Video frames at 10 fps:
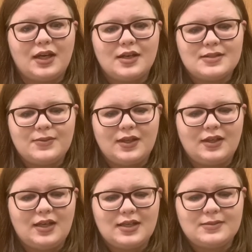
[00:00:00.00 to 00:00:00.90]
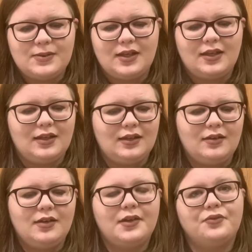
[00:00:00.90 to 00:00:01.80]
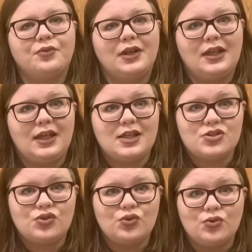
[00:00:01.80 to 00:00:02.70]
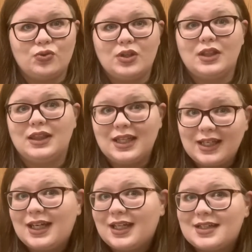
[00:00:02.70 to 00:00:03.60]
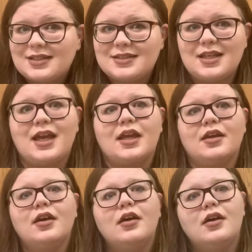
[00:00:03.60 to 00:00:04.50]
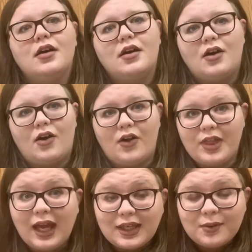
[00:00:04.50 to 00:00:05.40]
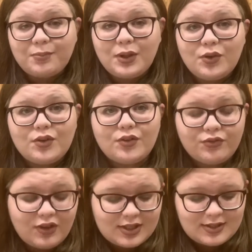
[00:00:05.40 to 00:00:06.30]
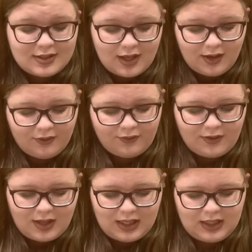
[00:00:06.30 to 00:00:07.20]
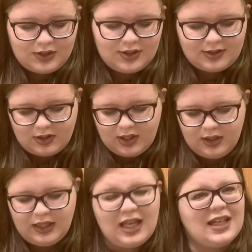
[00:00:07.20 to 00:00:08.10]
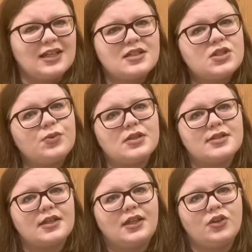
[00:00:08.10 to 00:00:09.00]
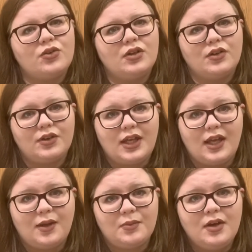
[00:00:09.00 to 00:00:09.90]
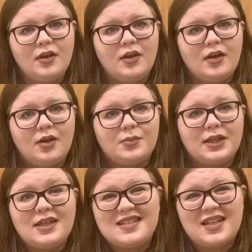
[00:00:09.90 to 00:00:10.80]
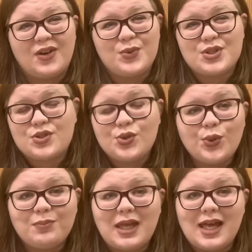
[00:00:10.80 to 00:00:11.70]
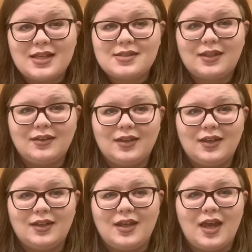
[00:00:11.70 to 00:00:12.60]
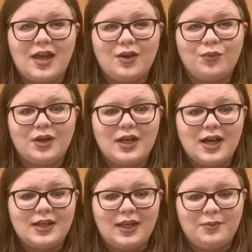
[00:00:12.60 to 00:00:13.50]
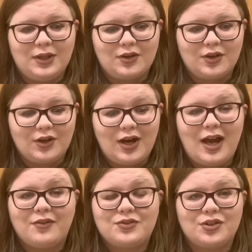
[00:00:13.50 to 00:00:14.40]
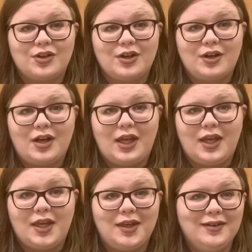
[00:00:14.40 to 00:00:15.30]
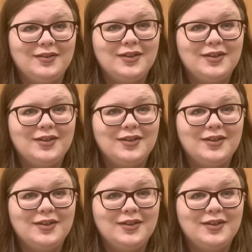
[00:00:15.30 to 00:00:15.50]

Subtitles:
husband has been really into Linux and all that computer fun stuff, and I just thought Lennox was a cute little name, but he said it was too masculine and we're not naming her after a